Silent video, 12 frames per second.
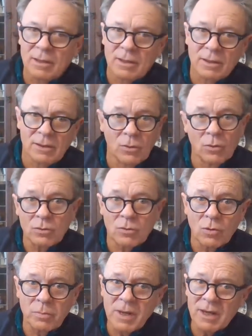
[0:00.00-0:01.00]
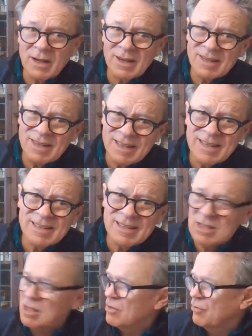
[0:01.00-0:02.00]
And Horton called back, "I can hear
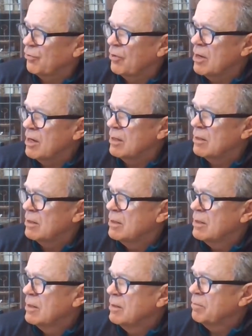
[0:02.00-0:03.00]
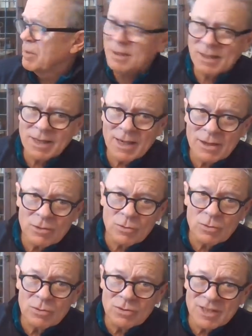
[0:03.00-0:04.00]
just fine, but the
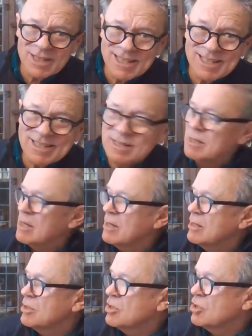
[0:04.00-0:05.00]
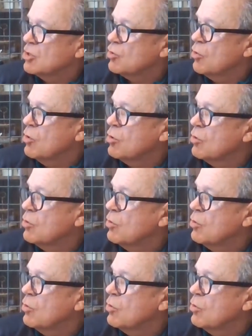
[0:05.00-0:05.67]
kangaroo's ears aren't as strong